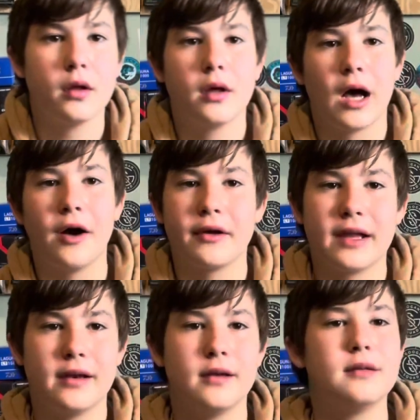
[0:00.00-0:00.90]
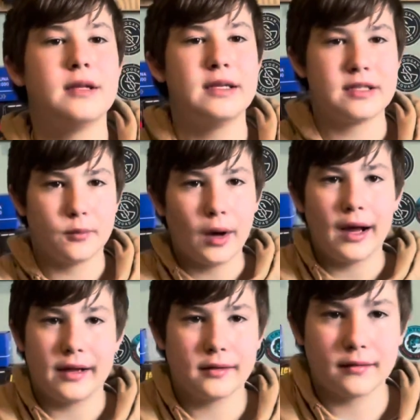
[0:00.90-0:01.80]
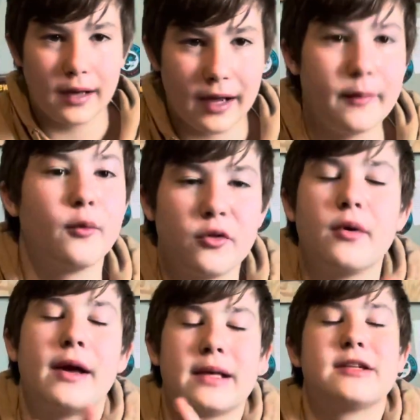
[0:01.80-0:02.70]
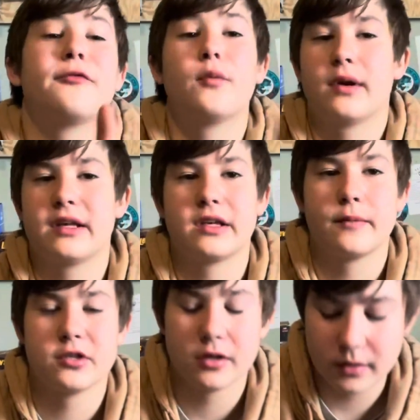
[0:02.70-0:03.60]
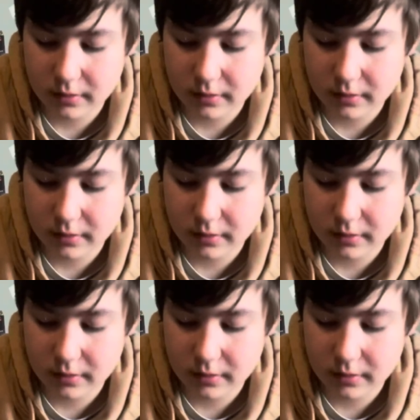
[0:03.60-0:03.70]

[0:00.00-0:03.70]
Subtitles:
I'll get into why. Except for one exception.